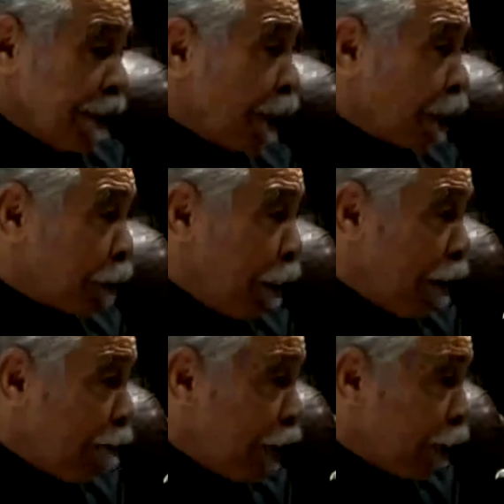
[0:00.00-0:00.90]
The
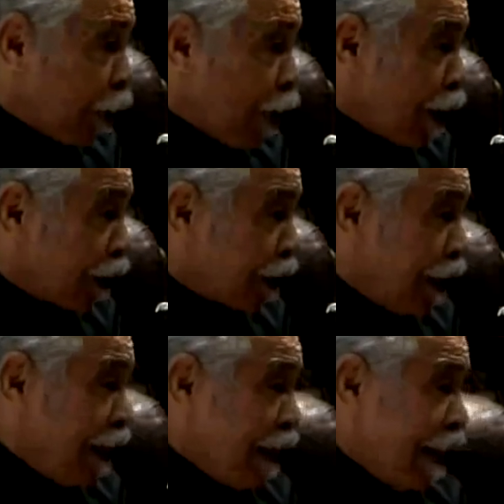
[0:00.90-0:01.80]
experiment worked.
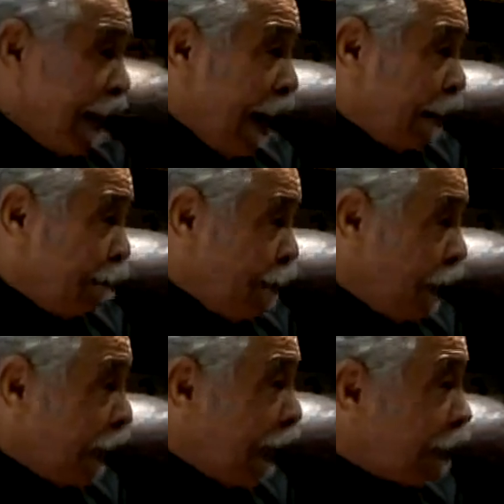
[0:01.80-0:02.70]
I
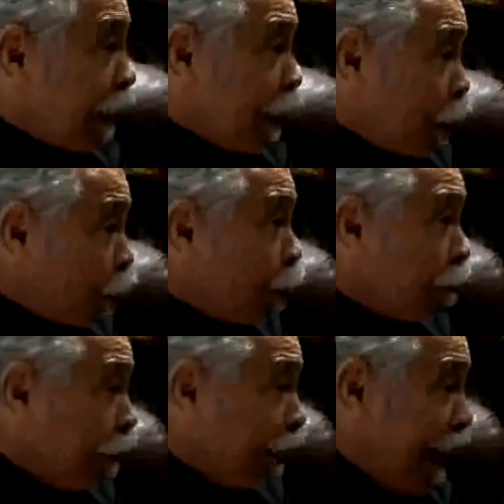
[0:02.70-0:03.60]
realized that it
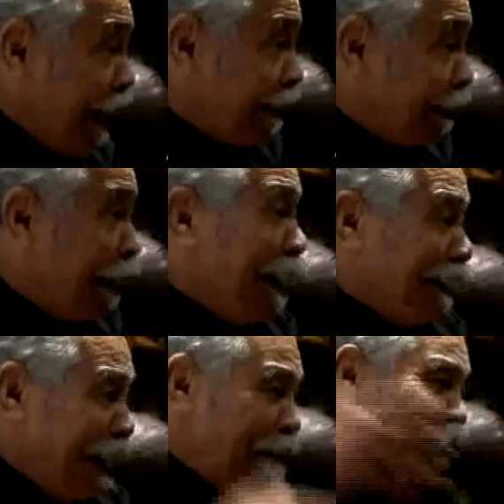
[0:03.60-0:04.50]
could be done,
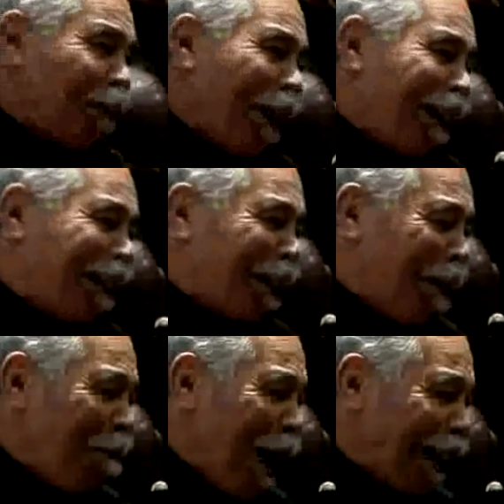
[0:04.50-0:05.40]
and I was ready to
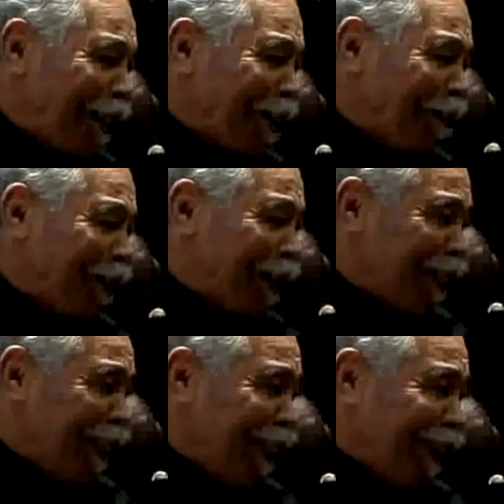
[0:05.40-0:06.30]
go back to
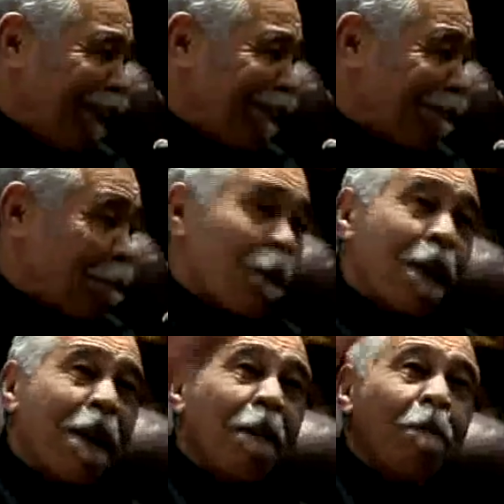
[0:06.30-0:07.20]
Virginia.
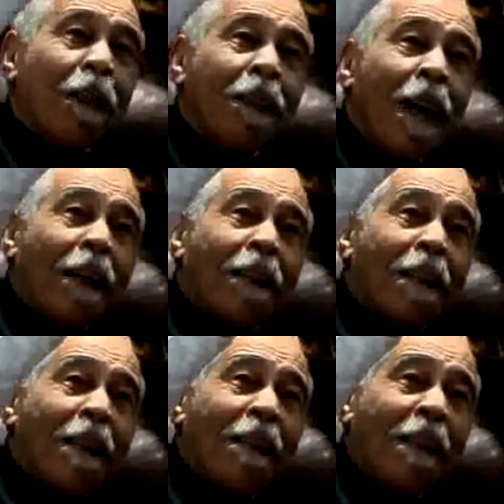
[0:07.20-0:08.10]
But
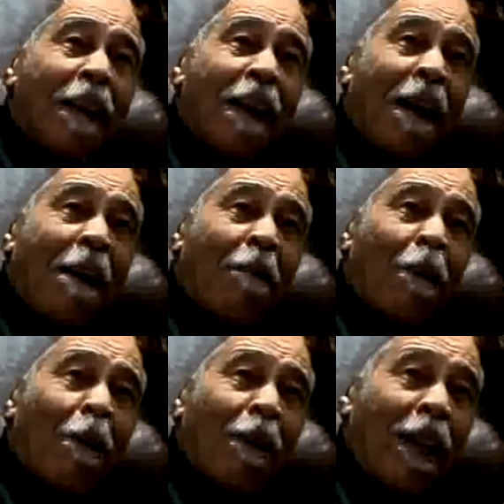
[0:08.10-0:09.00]
Dr.
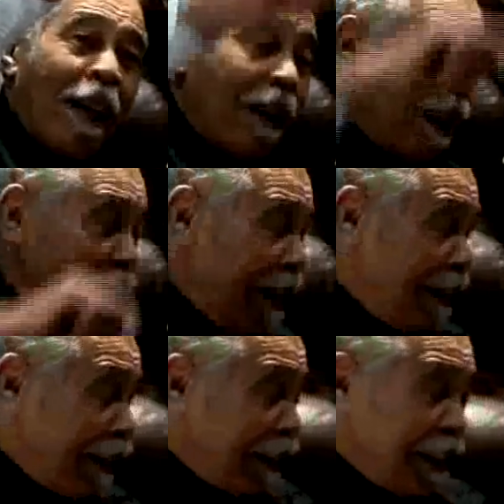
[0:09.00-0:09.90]
R.
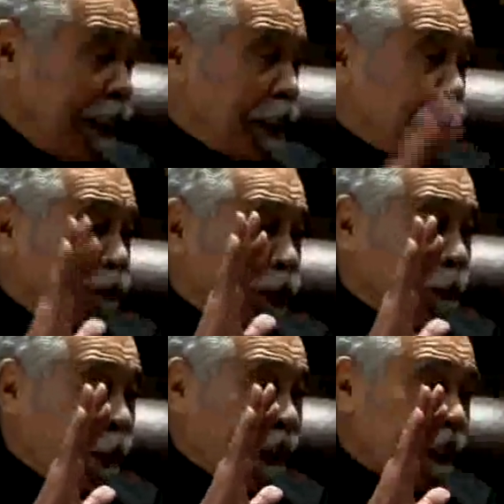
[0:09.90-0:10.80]
O'Hara Lanier, the
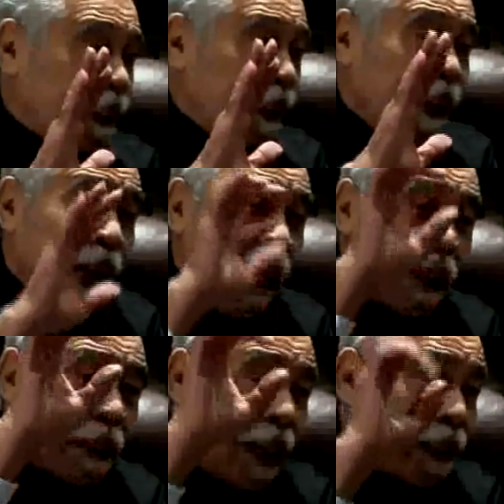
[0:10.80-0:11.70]
first president,
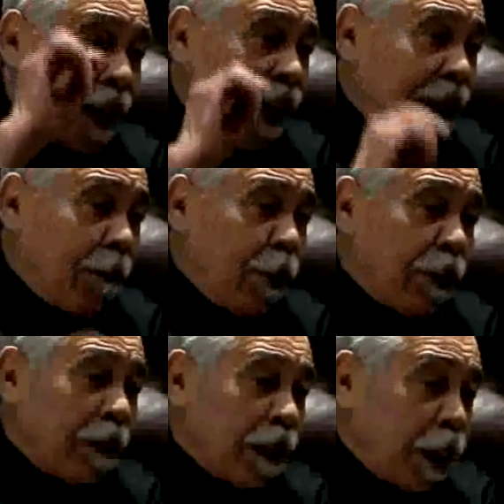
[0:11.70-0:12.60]
and Dr. Anna
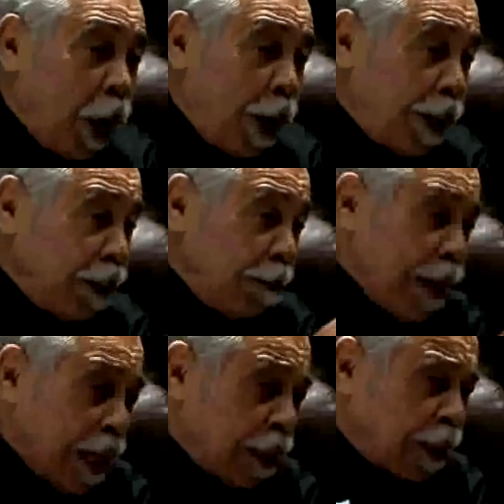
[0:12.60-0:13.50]
cornered
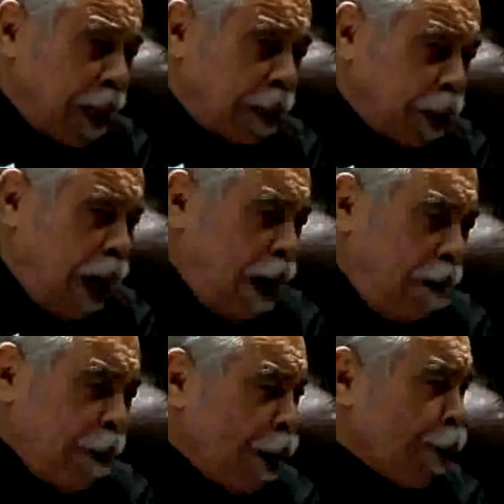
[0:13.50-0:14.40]
me and said,
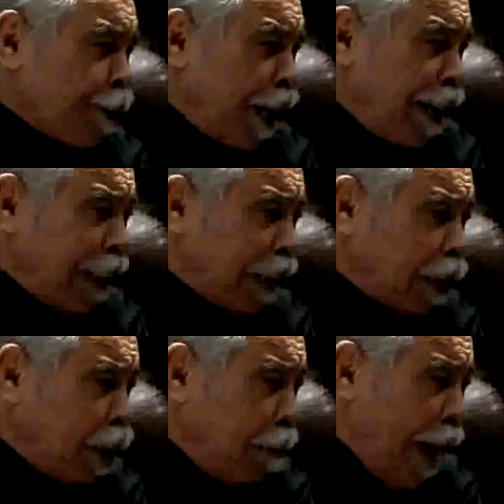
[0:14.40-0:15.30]
Tom, you
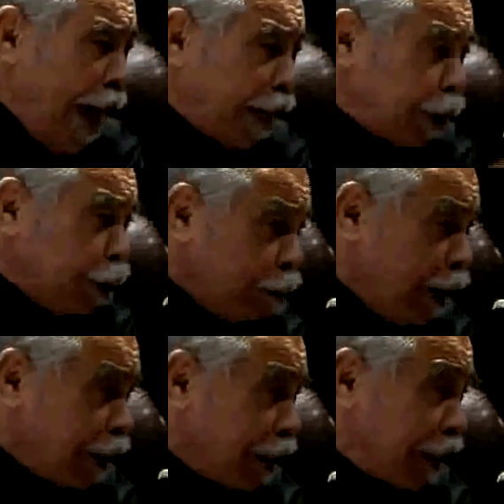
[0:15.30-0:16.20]
cannot go back. You
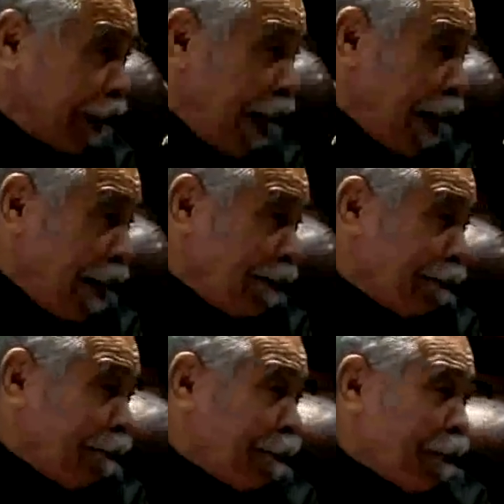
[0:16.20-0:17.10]
must stay.
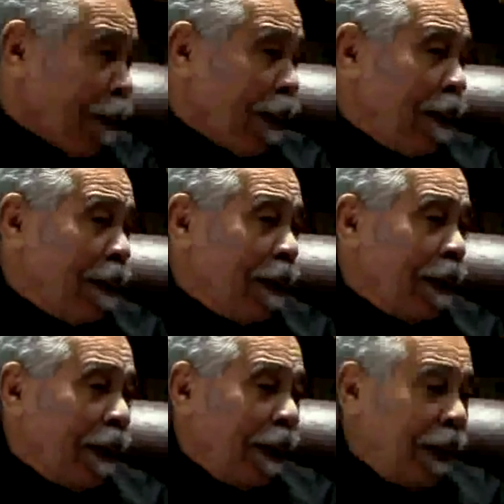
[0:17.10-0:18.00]

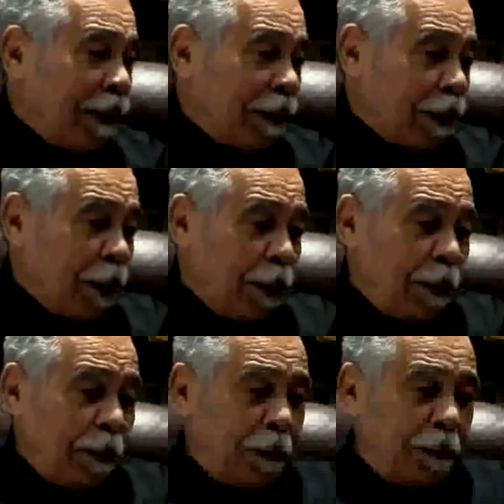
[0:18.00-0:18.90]
And
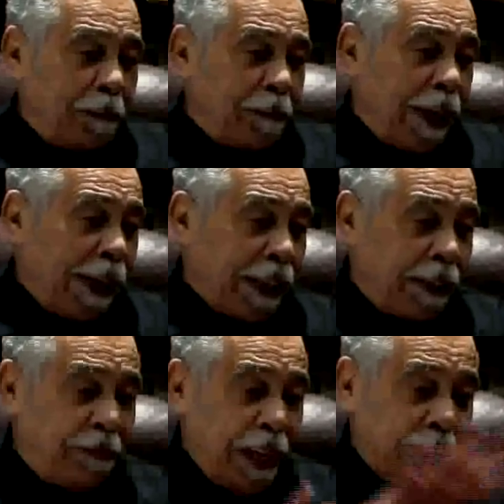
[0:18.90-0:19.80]
so they
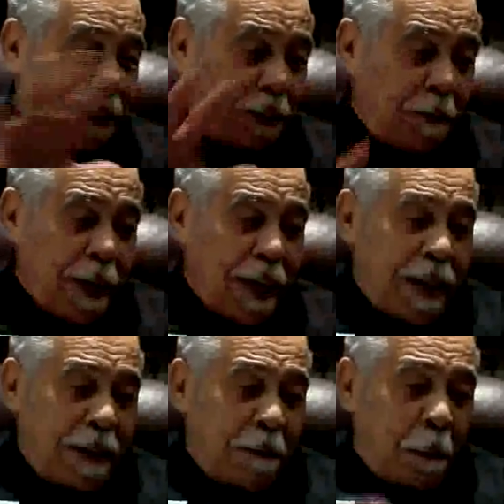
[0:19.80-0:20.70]
convinced
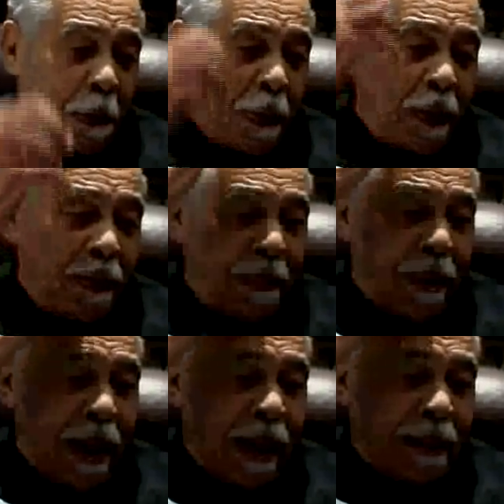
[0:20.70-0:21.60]
me
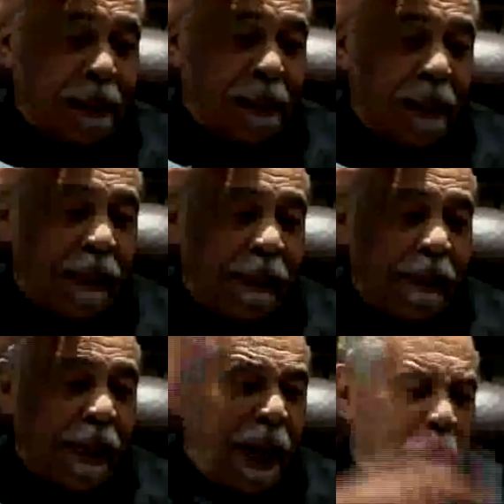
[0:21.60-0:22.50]
that
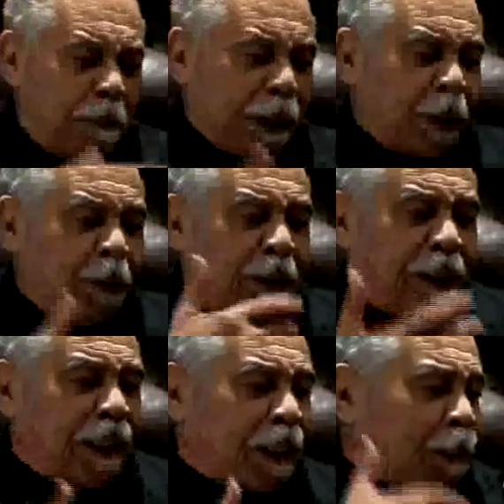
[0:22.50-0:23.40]
the
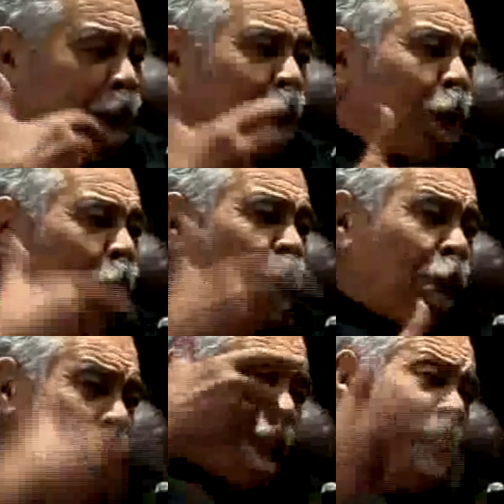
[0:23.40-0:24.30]
opportunities were so
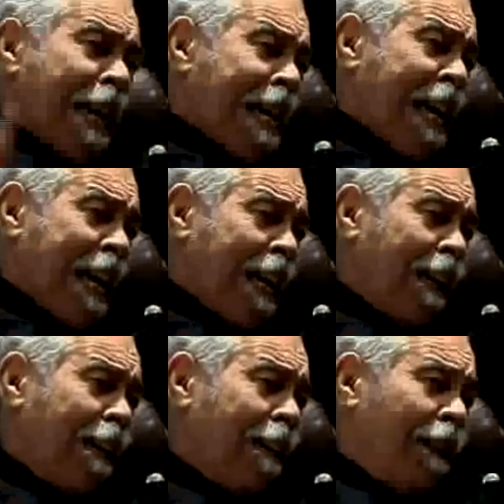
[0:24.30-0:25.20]
great
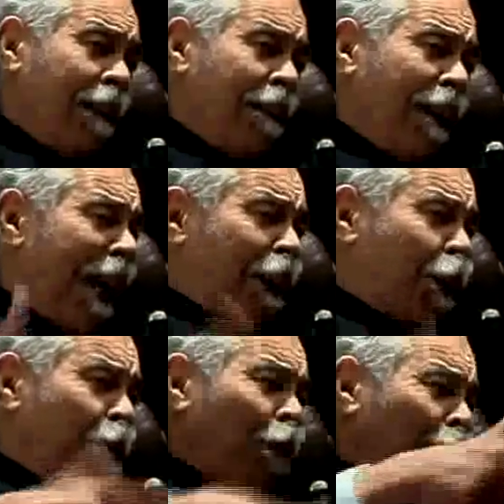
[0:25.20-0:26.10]
here that I
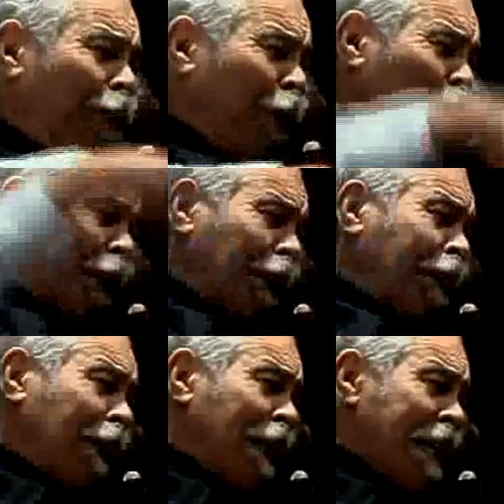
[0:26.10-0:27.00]
couldn't afford
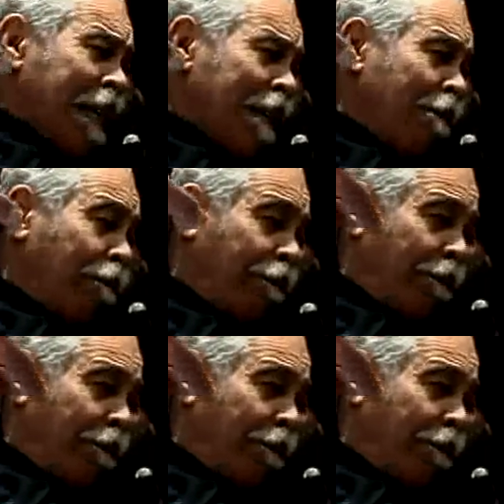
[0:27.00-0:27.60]
to leave.